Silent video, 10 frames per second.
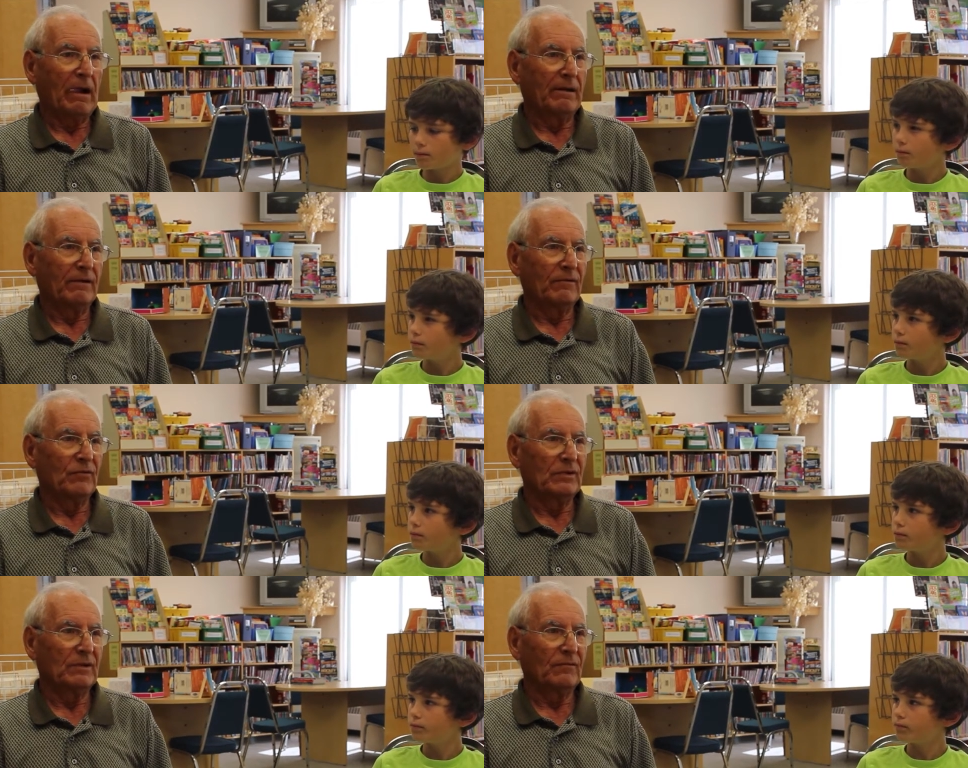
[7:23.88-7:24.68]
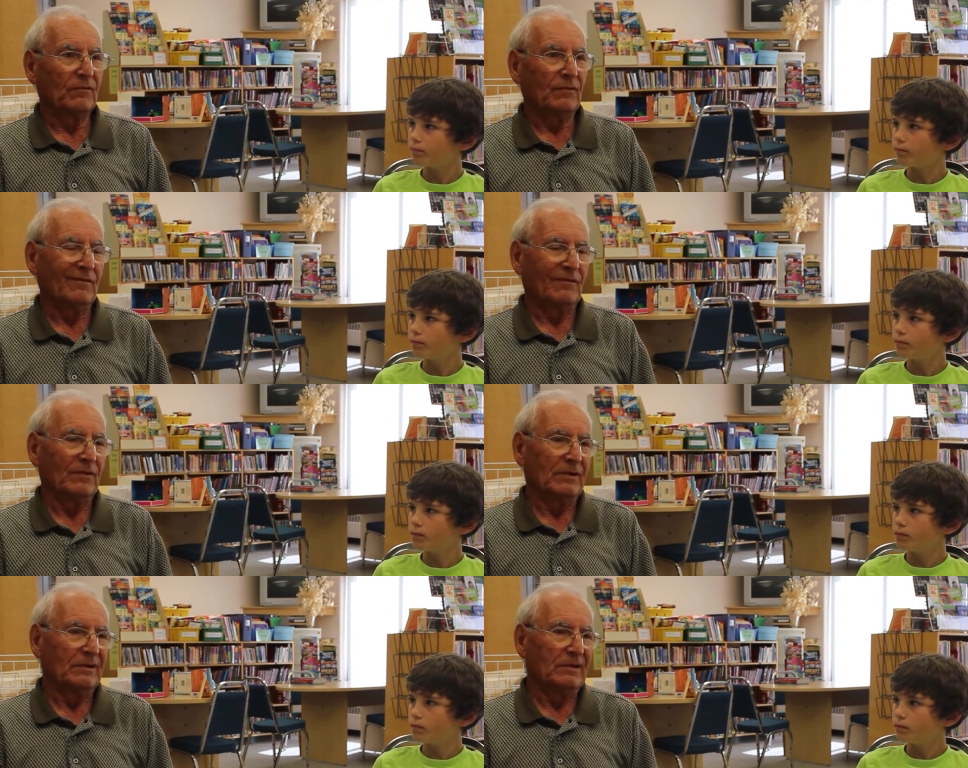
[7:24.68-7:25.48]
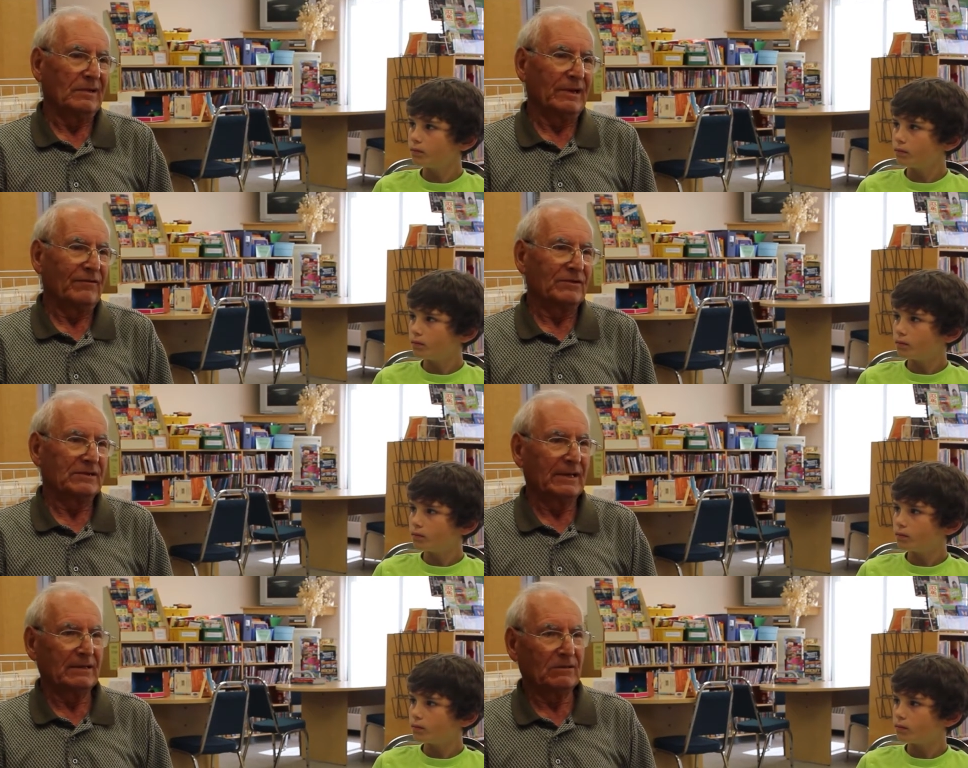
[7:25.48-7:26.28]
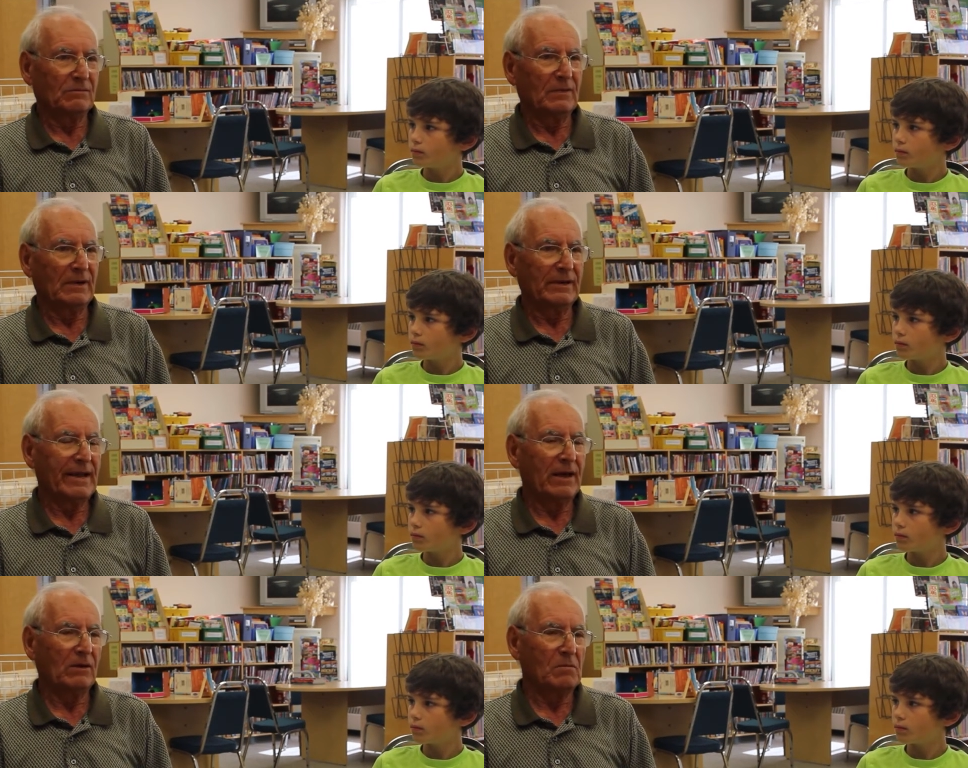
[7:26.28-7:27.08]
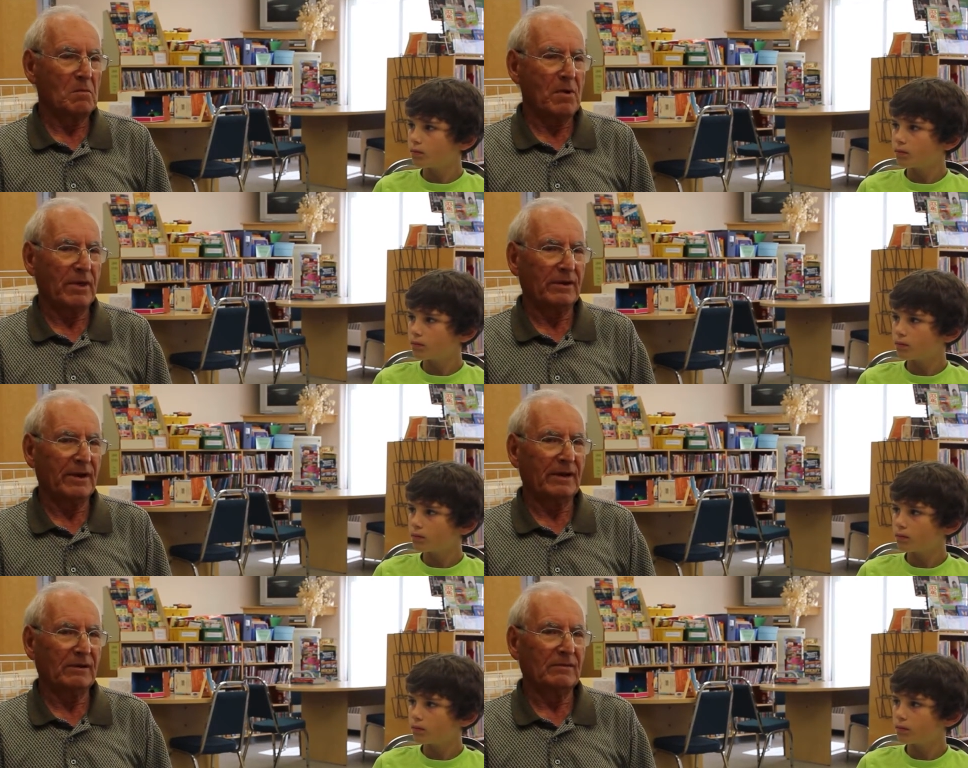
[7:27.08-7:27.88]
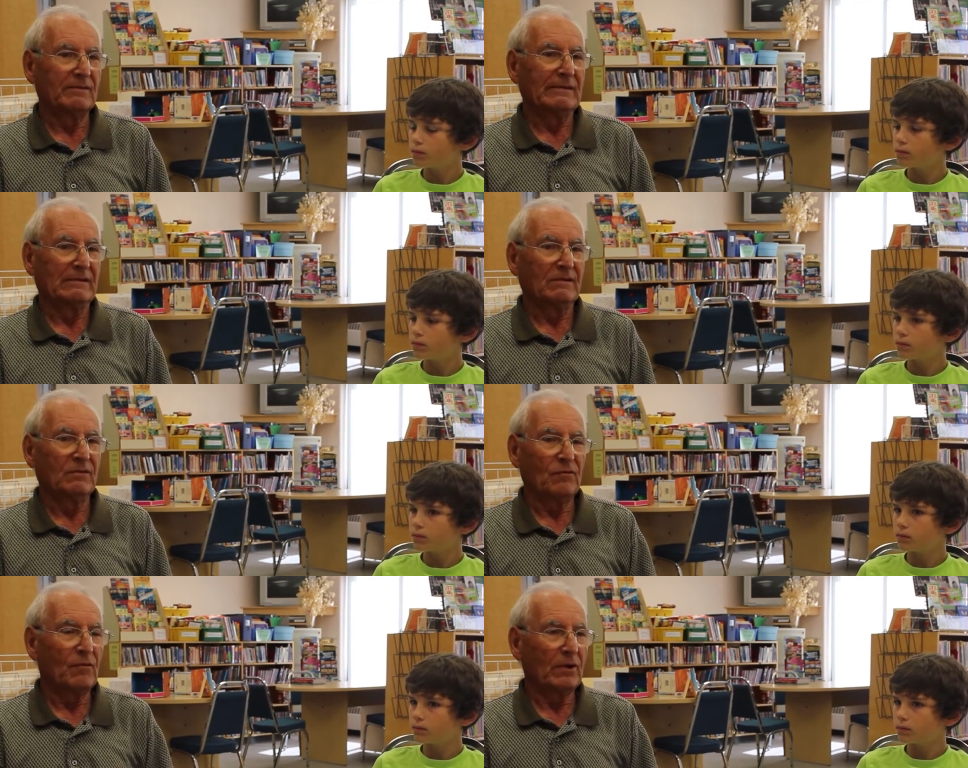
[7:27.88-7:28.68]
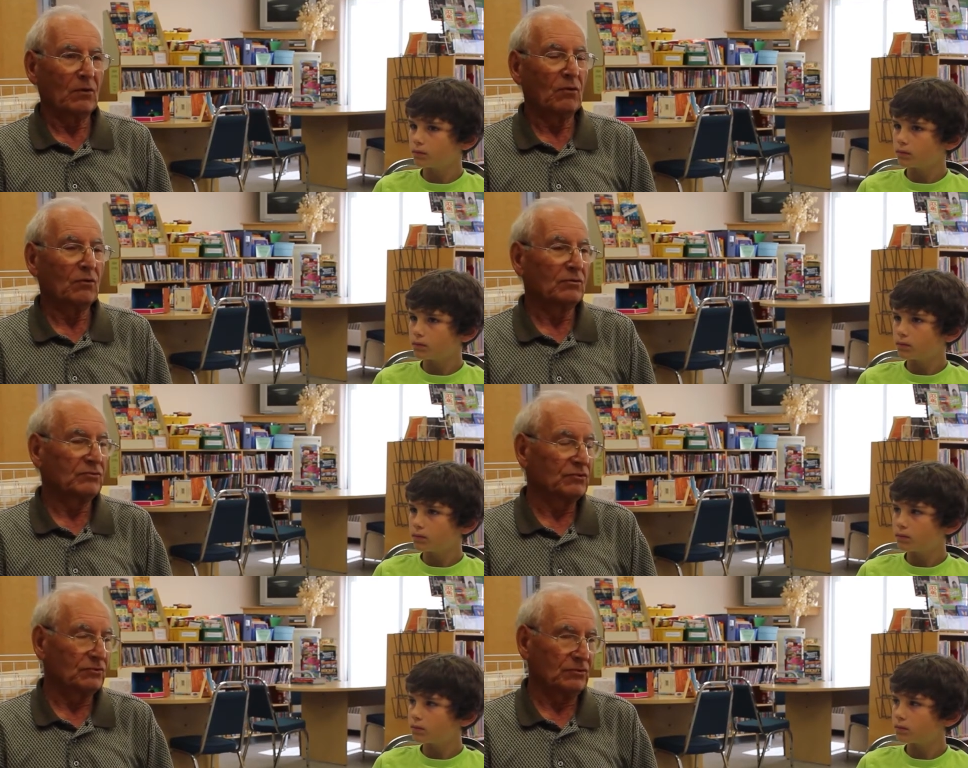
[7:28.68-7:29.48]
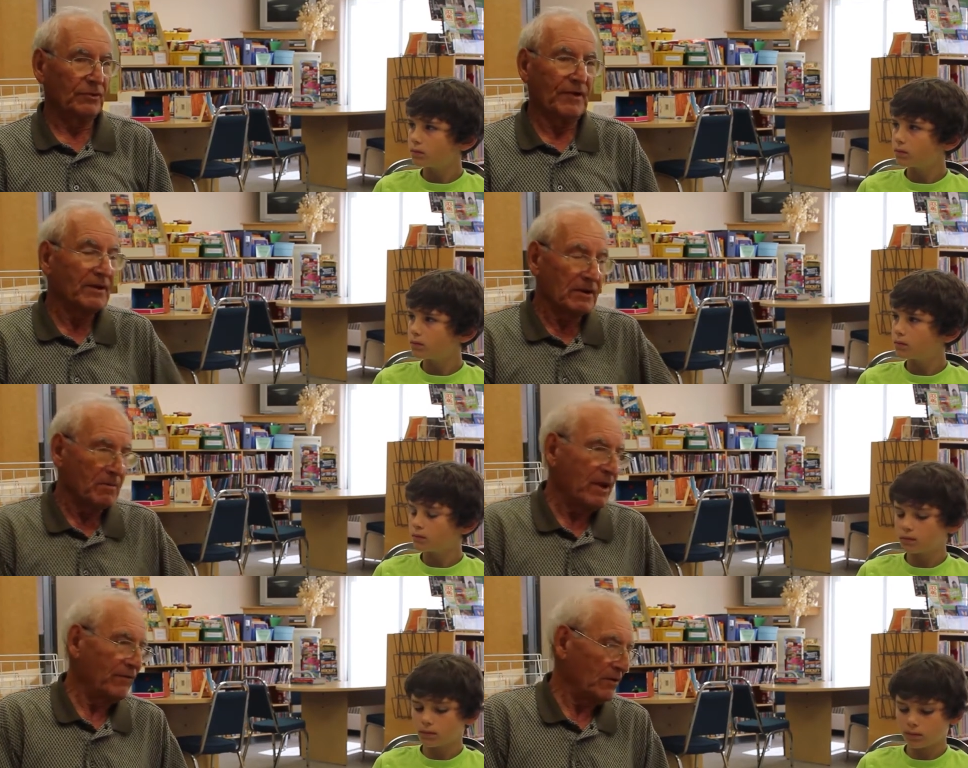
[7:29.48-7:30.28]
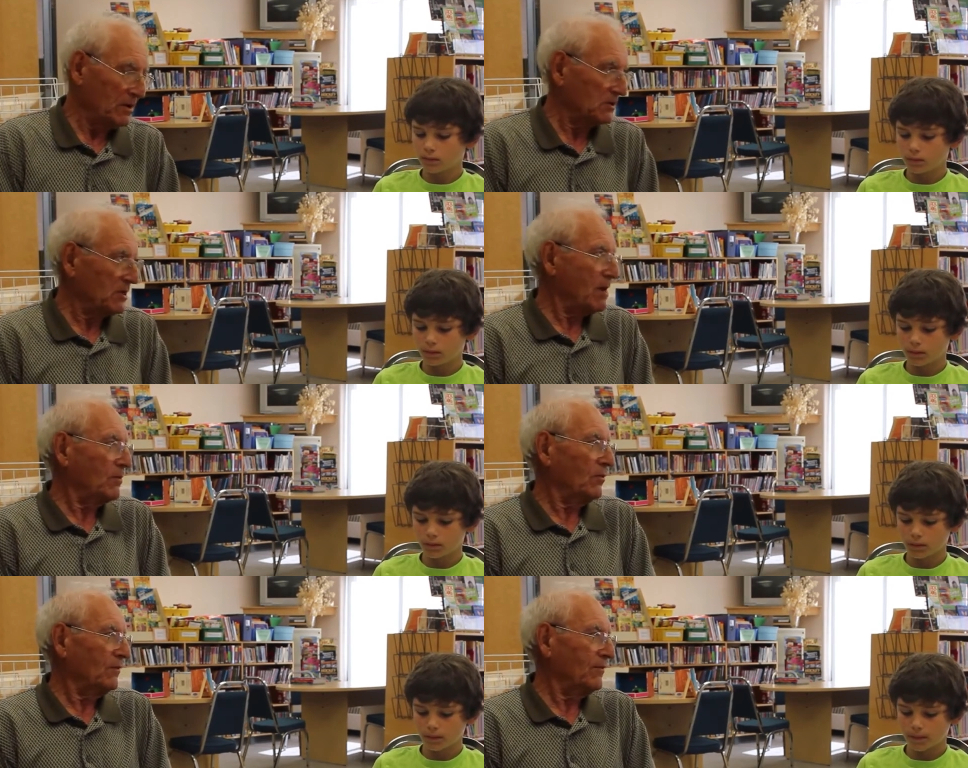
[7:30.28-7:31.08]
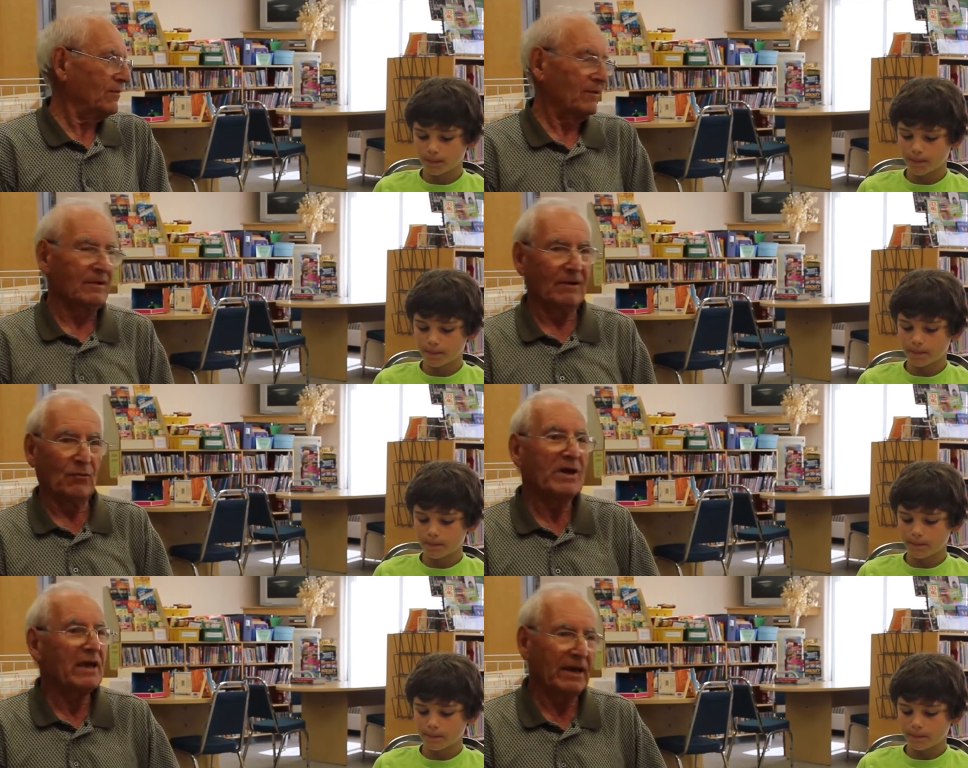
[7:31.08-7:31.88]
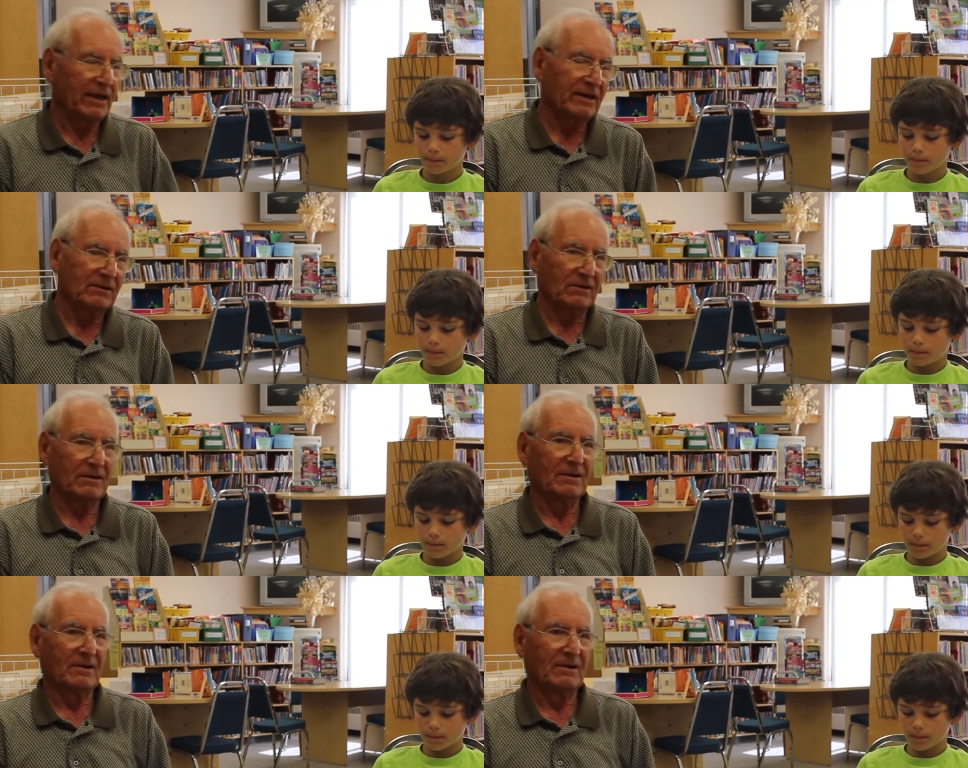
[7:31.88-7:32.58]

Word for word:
Speaker 1: well, we we never said to my dad or my mother, "Hey, we want to go to Thunder Bay for an example for a weekend," or,